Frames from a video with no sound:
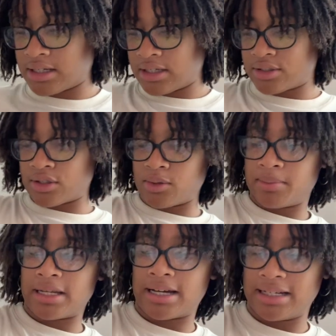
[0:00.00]
So,
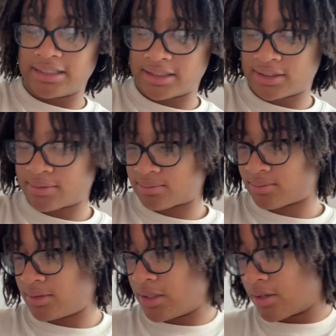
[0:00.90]
but yeah, I just,
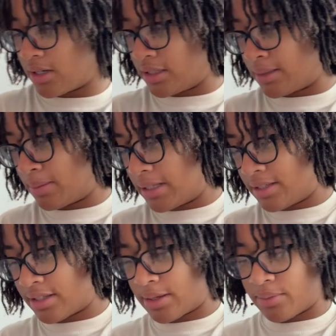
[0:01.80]
got into
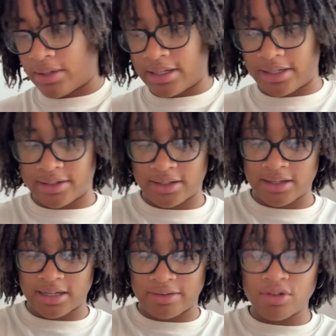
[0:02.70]
plants that way. And
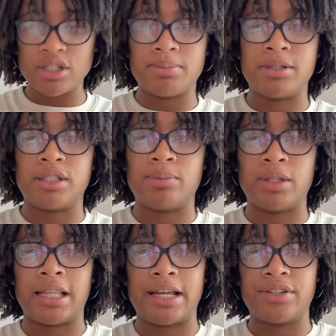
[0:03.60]
I've always been someone
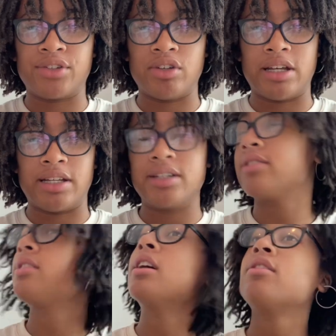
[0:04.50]
that liked creating
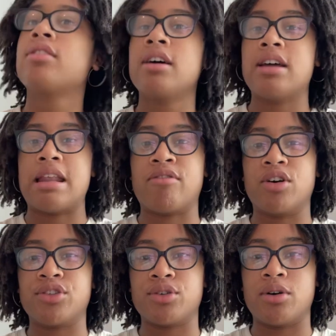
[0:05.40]
stuff. And I've
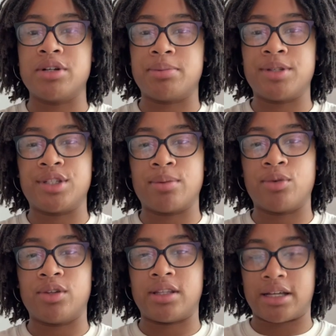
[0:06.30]
also always been
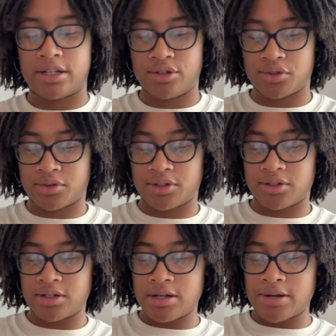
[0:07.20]
someone that enjoyed
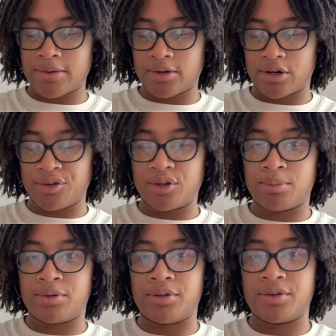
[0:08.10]

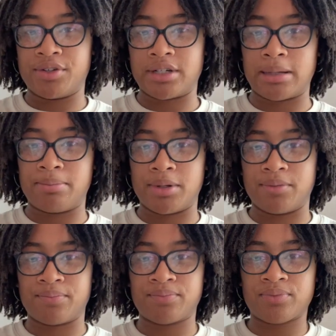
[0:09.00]
entrepreneurship
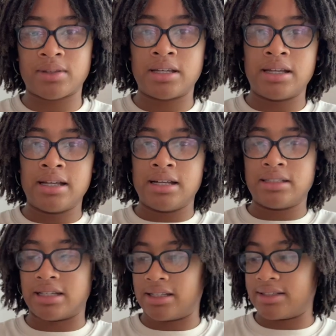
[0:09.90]
and
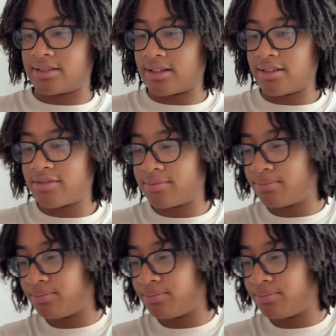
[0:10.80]
selling stuff.